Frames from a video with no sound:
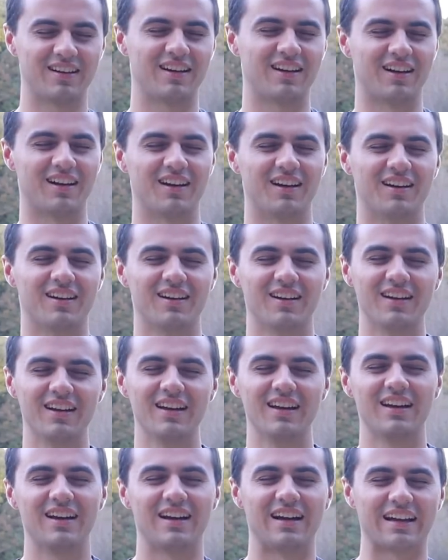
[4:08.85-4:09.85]
Huh.
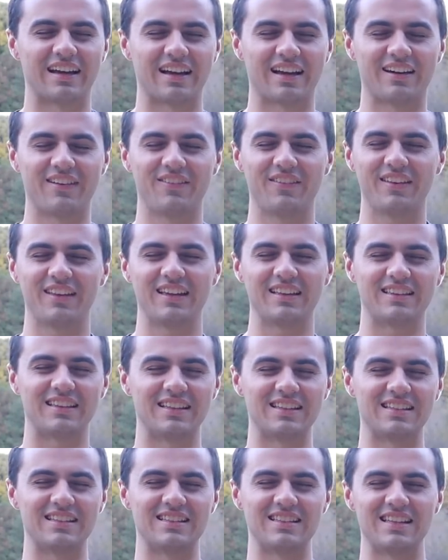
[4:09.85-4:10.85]
I kind of feel like
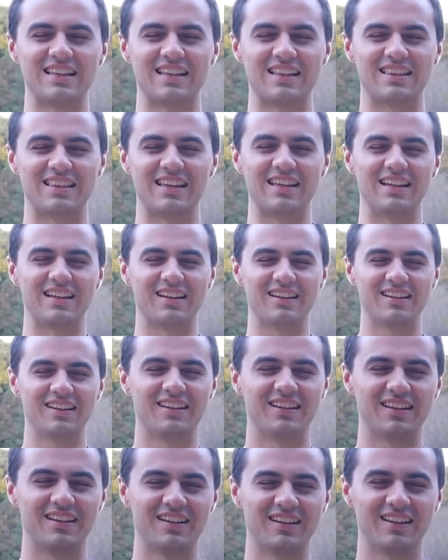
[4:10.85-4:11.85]
this is the Athena.
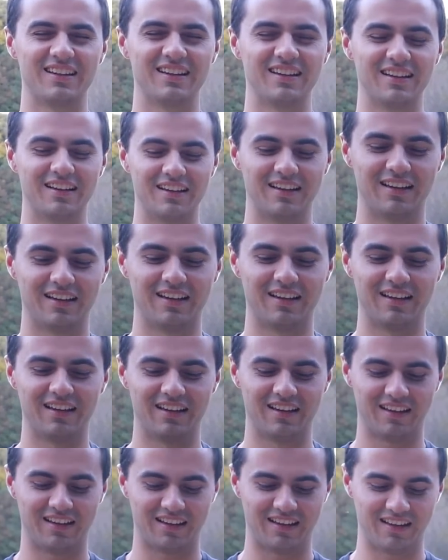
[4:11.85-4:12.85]
Okay.
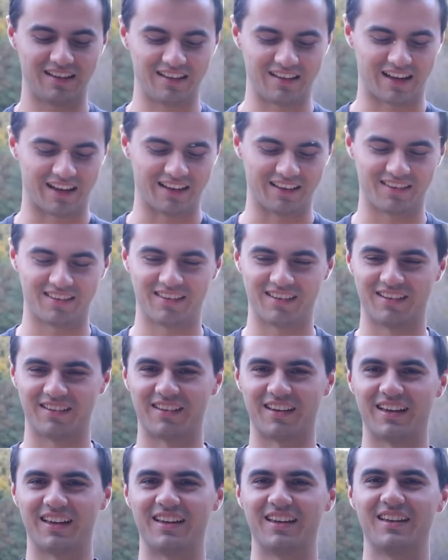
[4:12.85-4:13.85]
Nice.
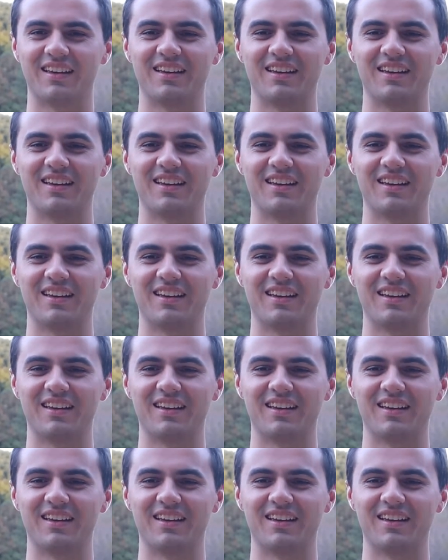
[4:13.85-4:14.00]
Okay.